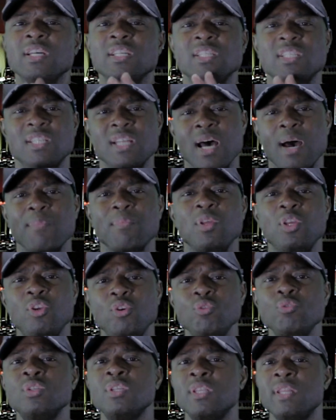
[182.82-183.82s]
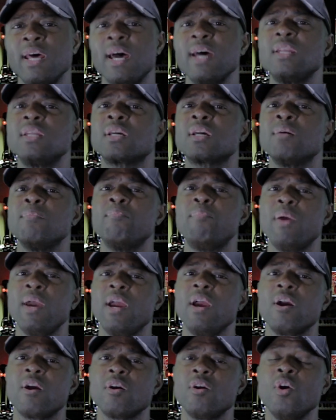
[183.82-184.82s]
stop using that to
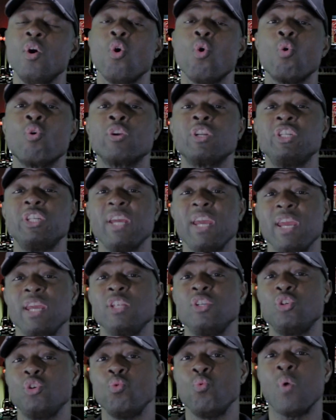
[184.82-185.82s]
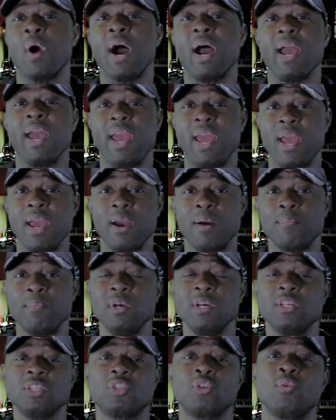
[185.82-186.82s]
compare or change who I am
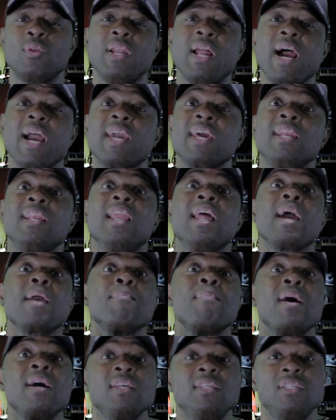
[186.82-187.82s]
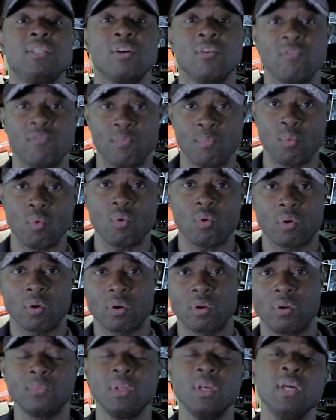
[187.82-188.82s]
so that I could like myself more.
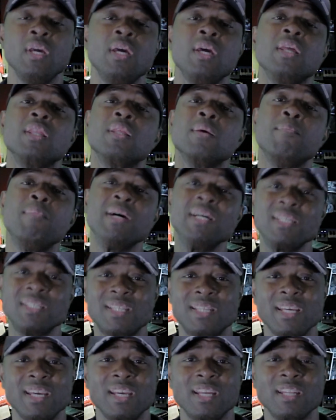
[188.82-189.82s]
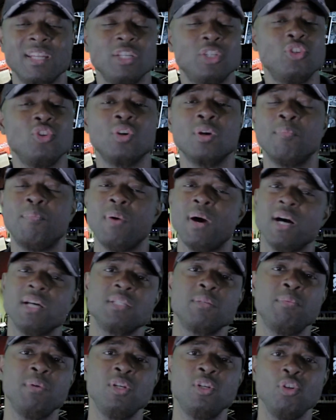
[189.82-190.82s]
The best thing that you could
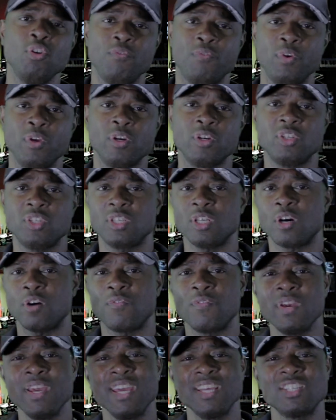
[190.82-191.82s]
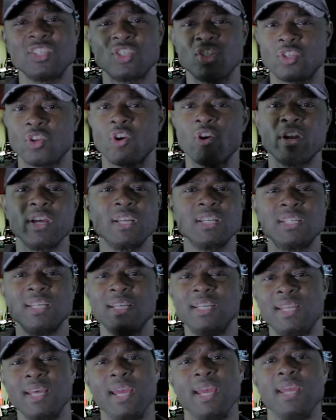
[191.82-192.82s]
possibly do for yourself starting
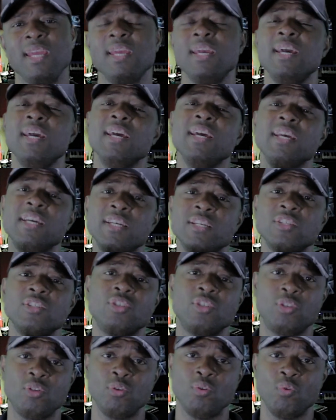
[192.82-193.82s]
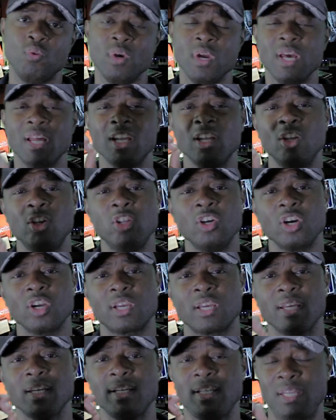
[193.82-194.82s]
today is to
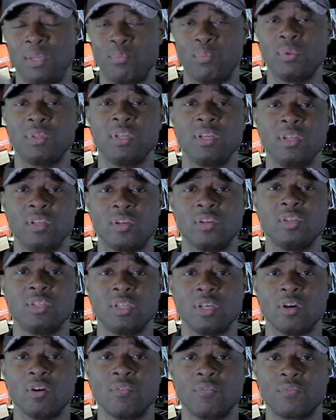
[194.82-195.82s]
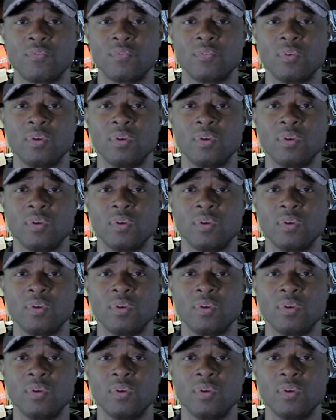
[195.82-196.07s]
look deep within yourself.